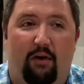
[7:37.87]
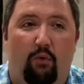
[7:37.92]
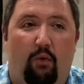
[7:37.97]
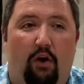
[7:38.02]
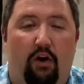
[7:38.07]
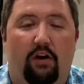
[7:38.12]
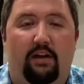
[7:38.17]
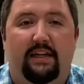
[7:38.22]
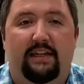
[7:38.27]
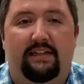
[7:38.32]

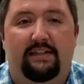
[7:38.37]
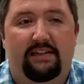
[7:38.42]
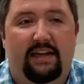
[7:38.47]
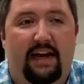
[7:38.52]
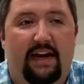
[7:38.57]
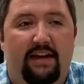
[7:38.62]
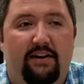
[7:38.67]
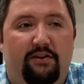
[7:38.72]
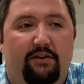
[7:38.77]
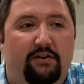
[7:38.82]
worldly
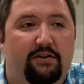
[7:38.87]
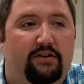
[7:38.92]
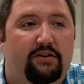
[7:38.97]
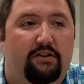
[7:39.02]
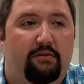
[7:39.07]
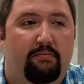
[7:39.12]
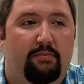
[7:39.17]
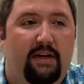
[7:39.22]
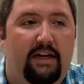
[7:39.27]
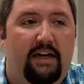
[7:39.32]
standards
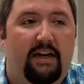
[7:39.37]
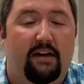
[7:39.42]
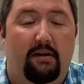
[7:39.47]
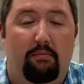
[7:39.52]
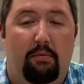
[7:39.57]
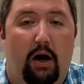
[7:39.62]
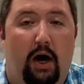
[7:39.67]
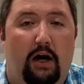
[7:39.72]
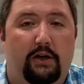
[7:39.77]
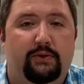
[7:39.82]
to be an
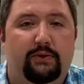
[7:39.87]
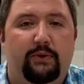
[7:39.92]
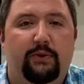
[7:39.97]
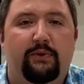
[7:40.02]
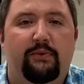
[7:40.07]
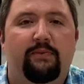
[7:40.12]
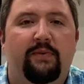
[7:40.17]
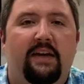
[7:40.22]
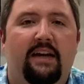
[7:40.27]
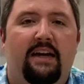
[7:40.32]

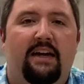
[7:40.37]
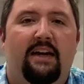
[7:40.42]
apostle.